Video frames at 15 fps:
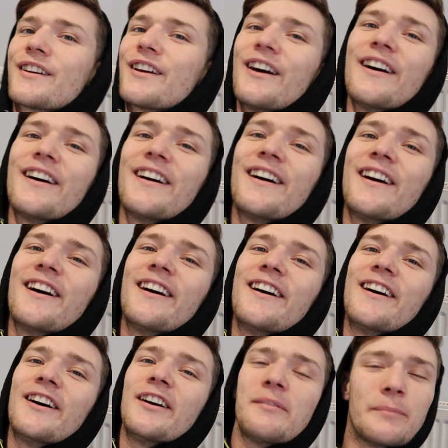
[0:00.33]

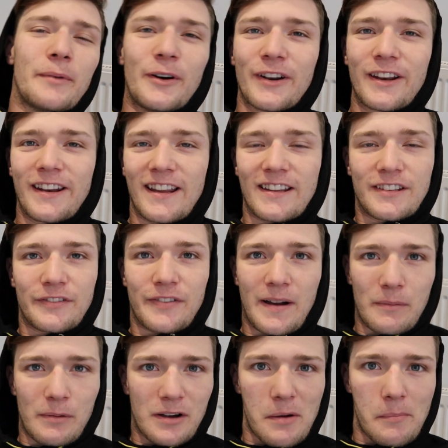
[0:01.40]
Good morning, Nasey
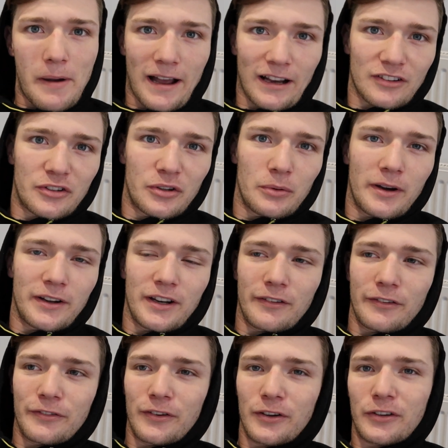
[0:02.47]
fan. Welcome back to
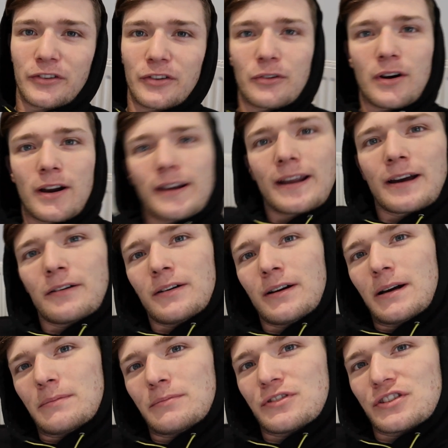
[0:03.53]
another vlog. So right now,
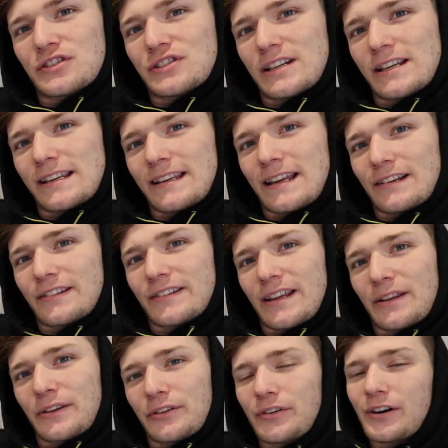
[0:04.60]
I'm just chilling
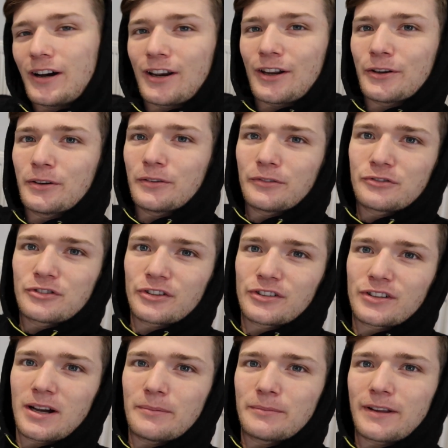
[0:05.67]
downstairs with Harlow. Hello. Just
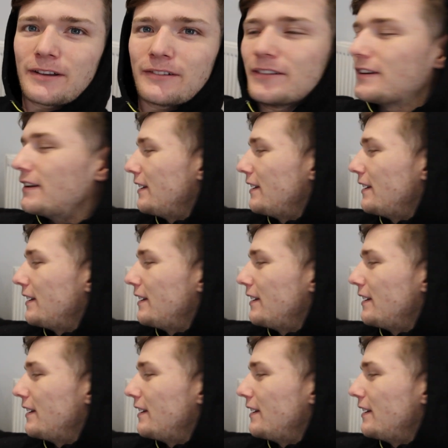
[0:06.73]
come down.